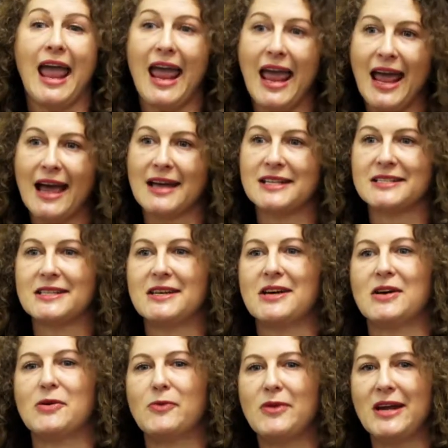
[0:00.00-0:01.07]
and
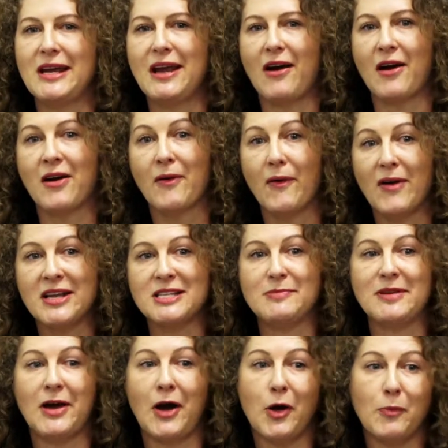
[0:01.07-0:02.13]
we are going to
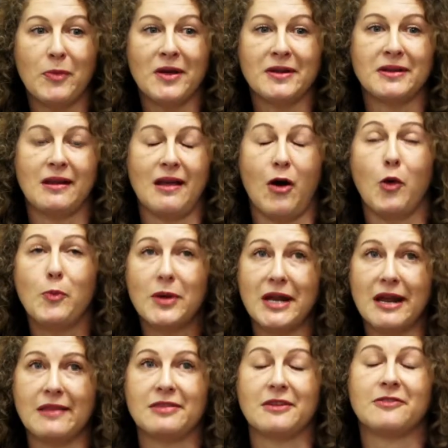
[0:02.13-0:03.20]
be
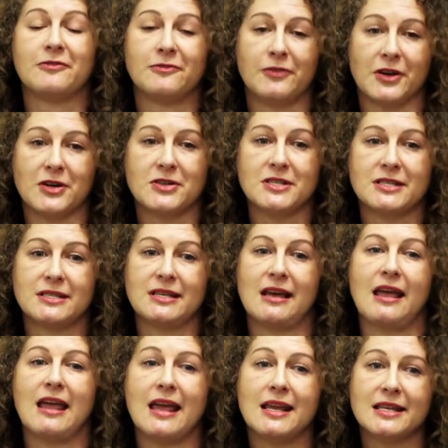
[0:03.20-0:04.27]
opening the first
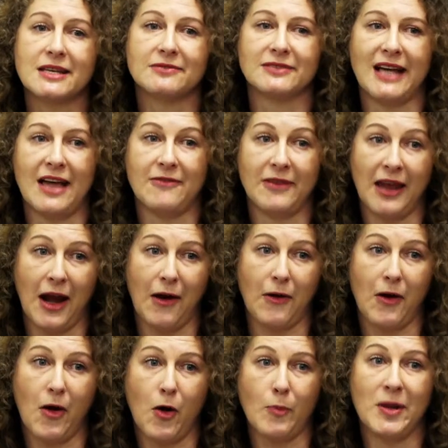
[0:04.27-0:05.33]
end-of-life
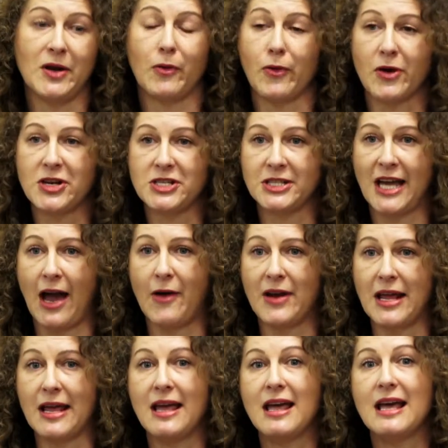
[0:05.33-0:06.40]
care home in Orange
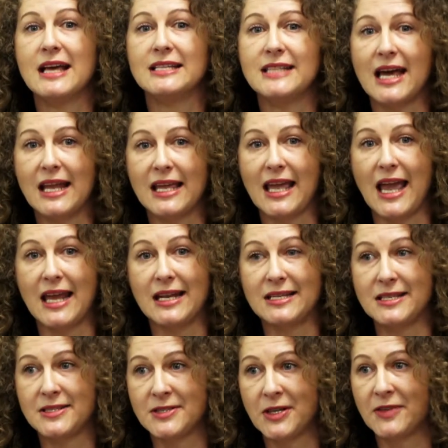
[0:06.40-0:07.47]
County dedicated
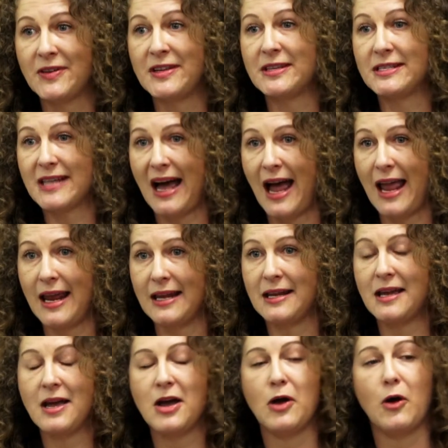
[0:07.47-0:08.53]
to serving the
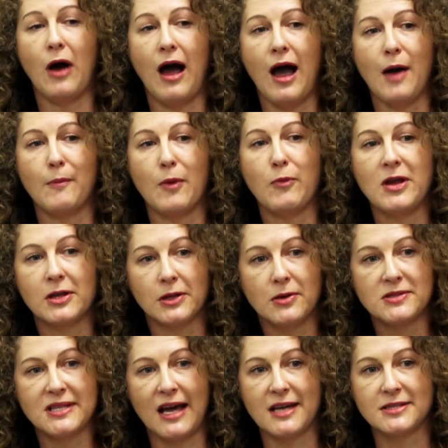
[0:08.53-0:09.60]
dying. We
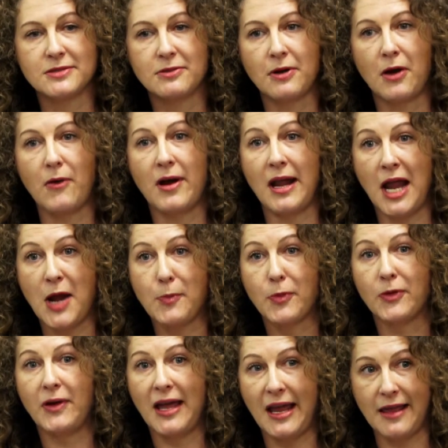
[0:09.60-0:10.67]
close escrow on
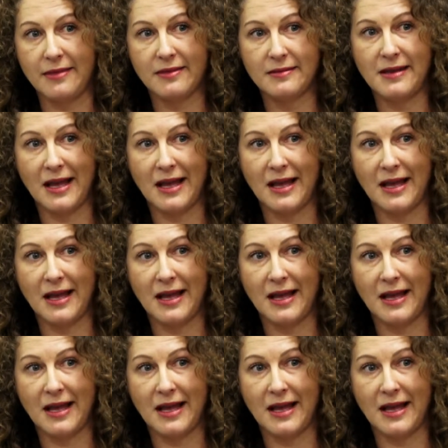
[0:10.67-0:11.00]
April 8th